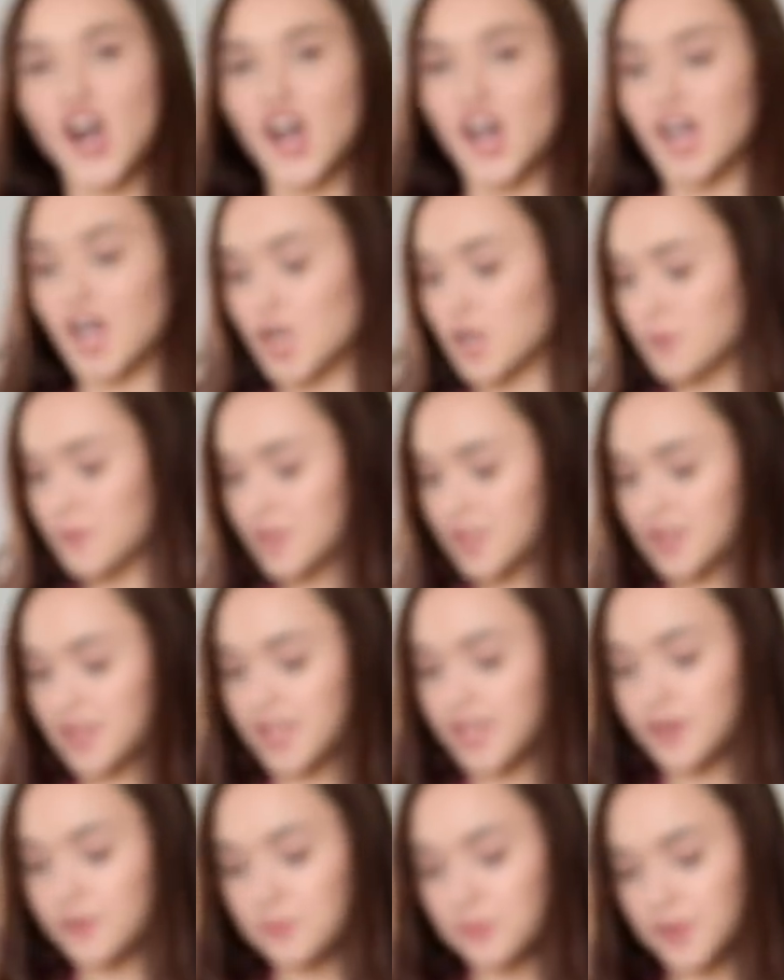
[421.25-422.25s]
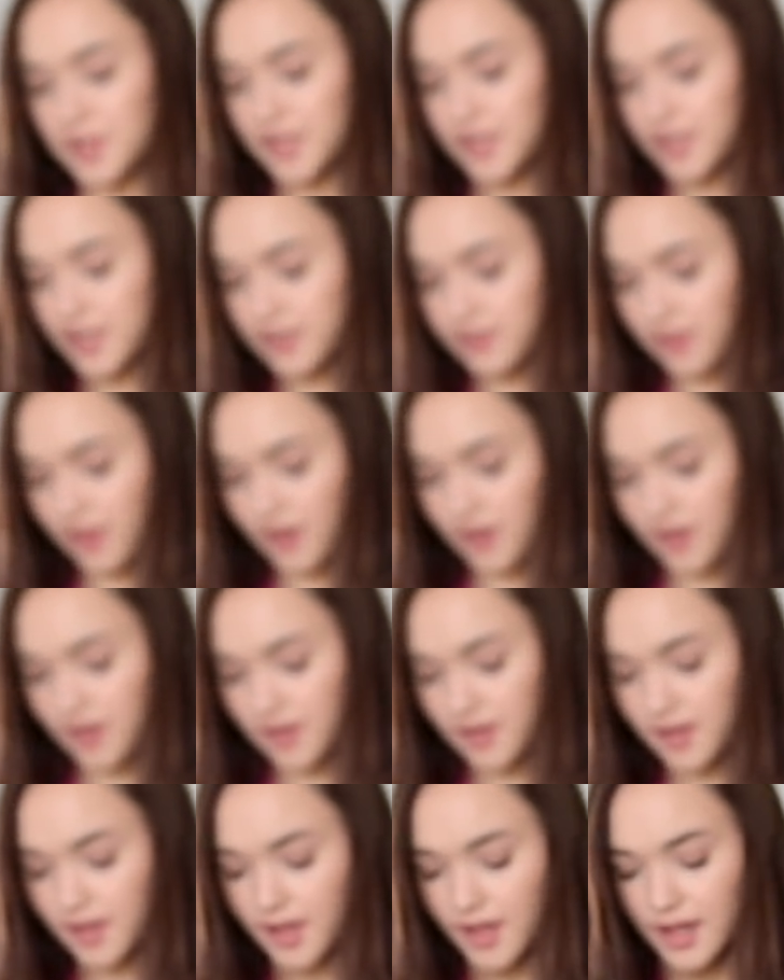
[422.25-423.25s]
awkwardly really
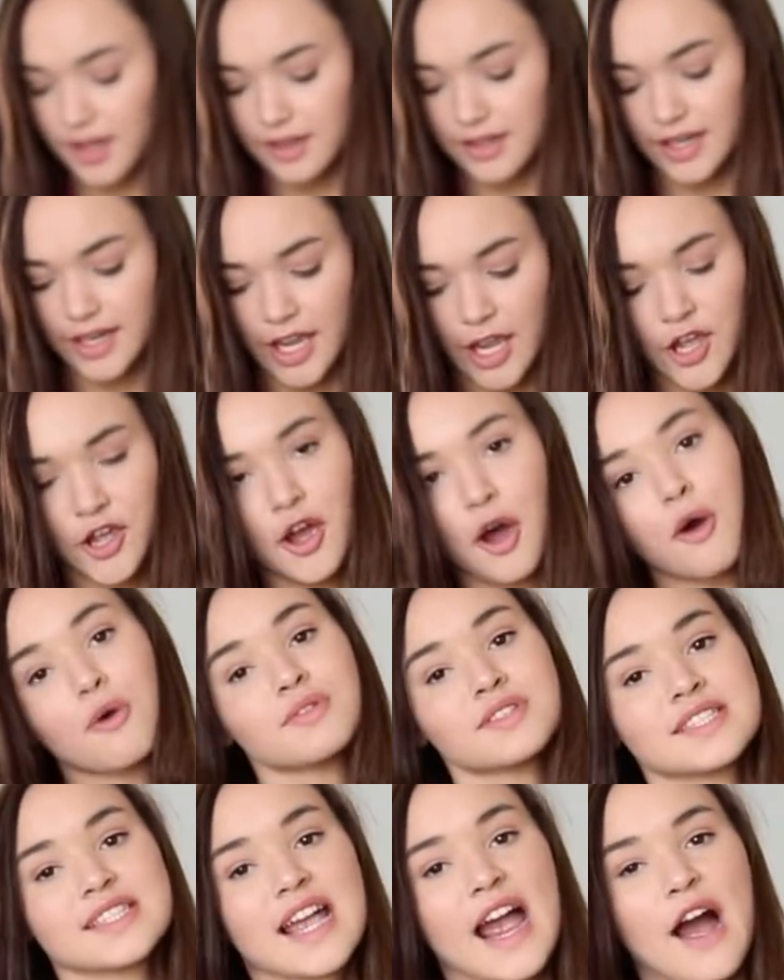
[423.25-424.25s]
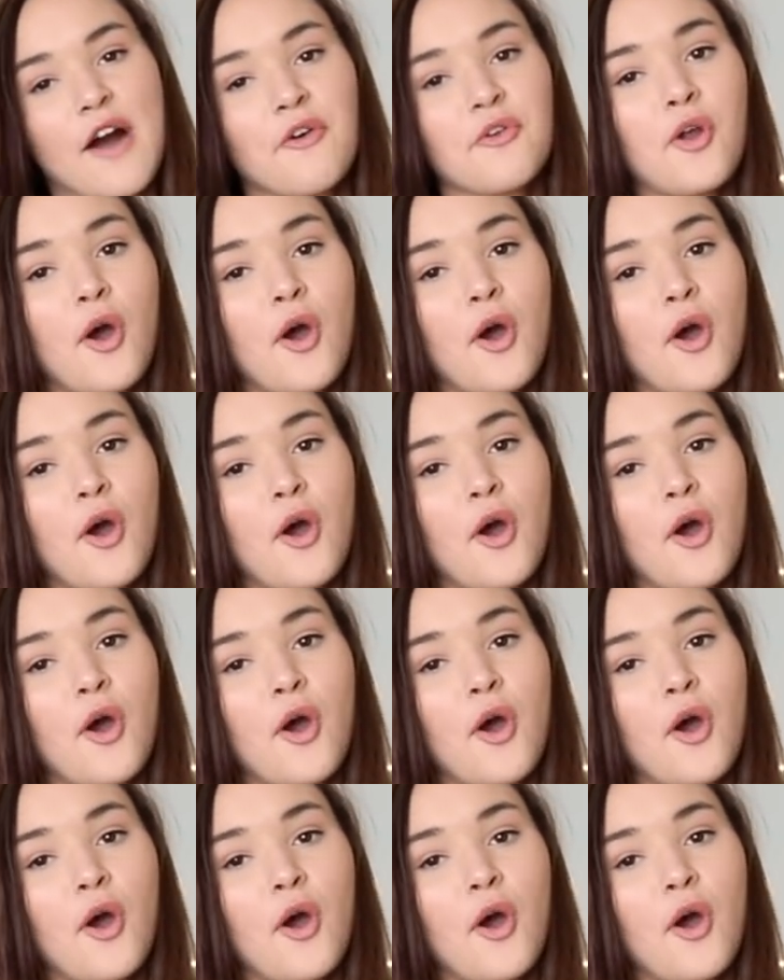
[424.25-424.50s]
long. Like it goes down